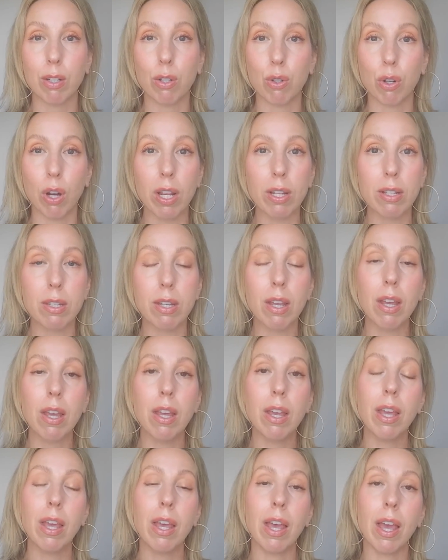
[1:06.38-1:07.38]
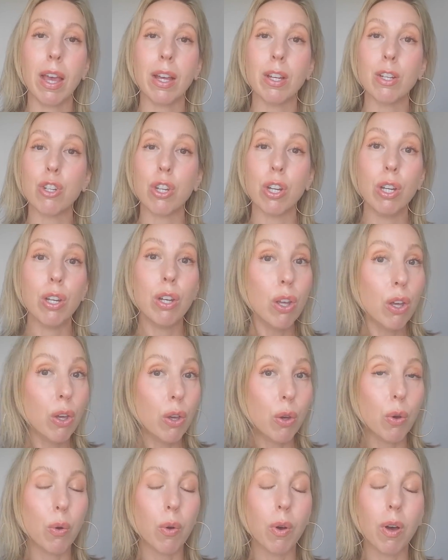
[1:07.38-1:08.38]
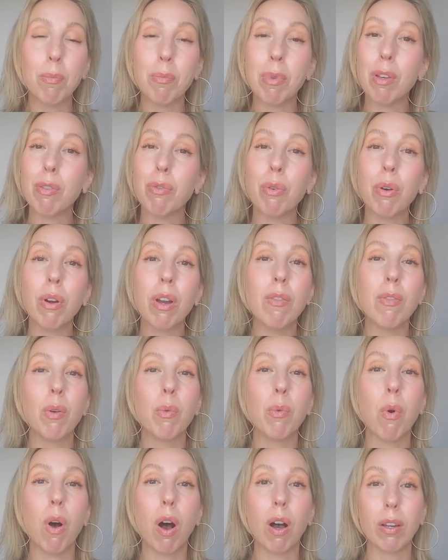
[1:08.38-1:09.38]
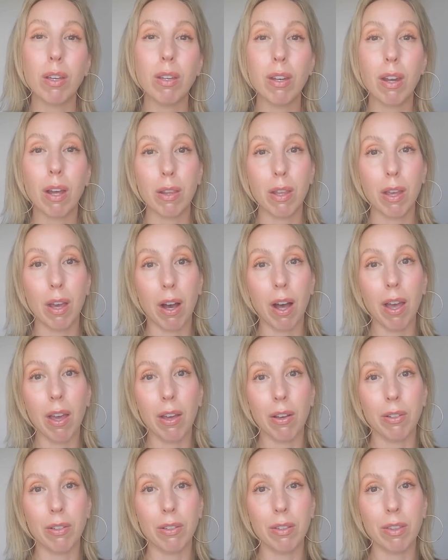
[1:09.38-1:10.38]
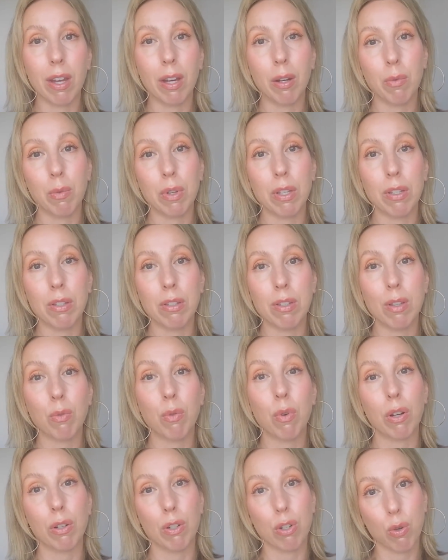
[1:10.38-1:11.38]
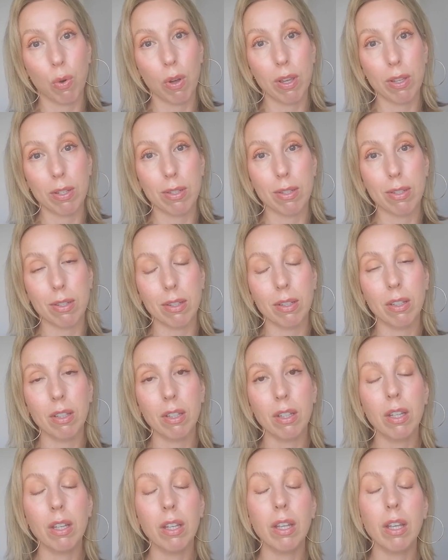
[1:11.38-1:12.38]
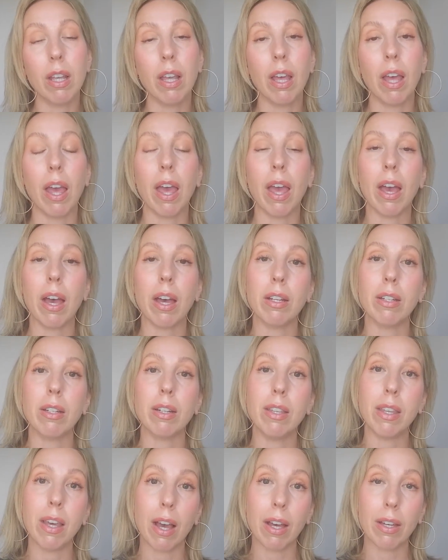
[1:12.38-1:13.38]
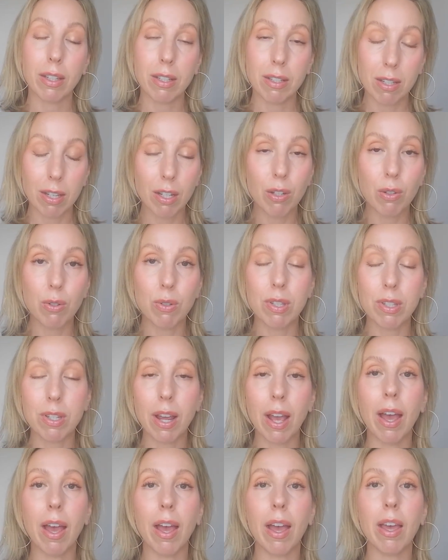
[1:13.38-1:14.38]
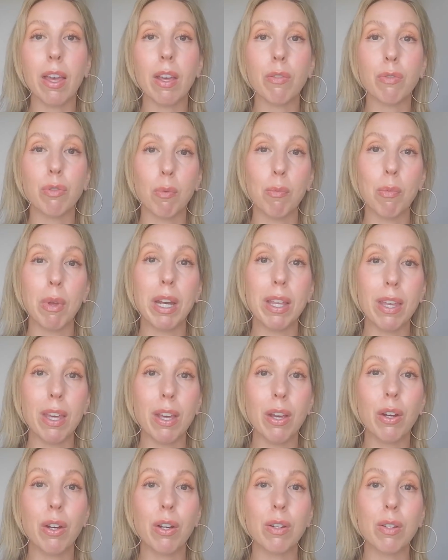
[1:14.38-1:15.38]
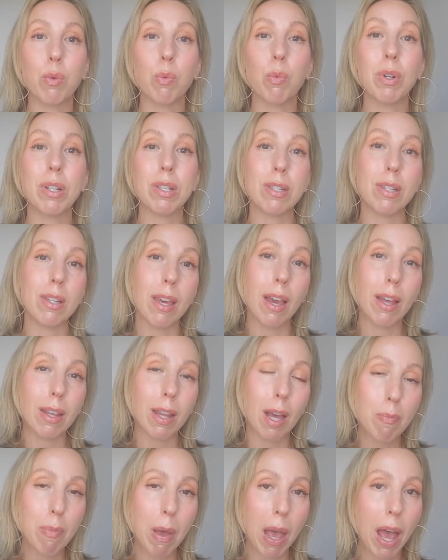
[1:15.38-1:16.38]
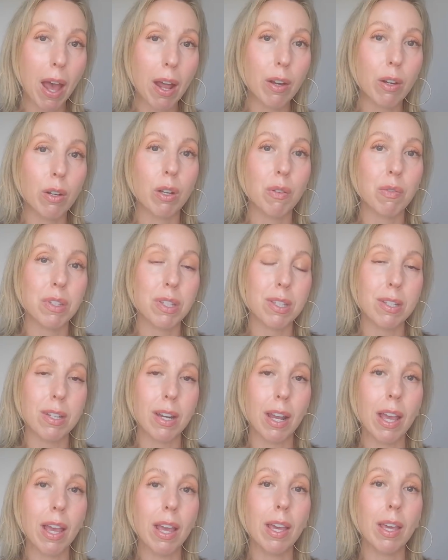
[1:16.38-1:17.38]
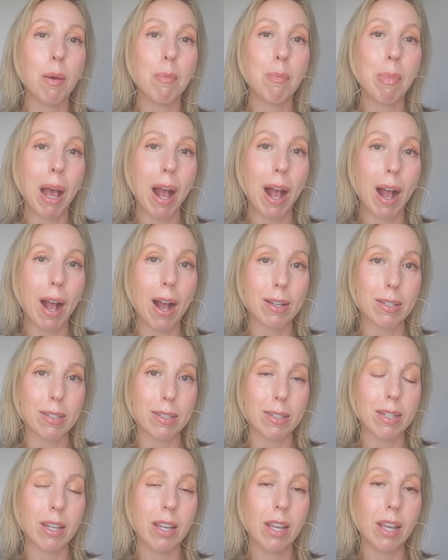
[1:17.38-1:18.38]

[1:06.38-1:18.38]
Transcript: traits. And she knew before even walking down the aisle that it was the wrong choice. And yet continued to stay for many years. Once again, that pattern of staying past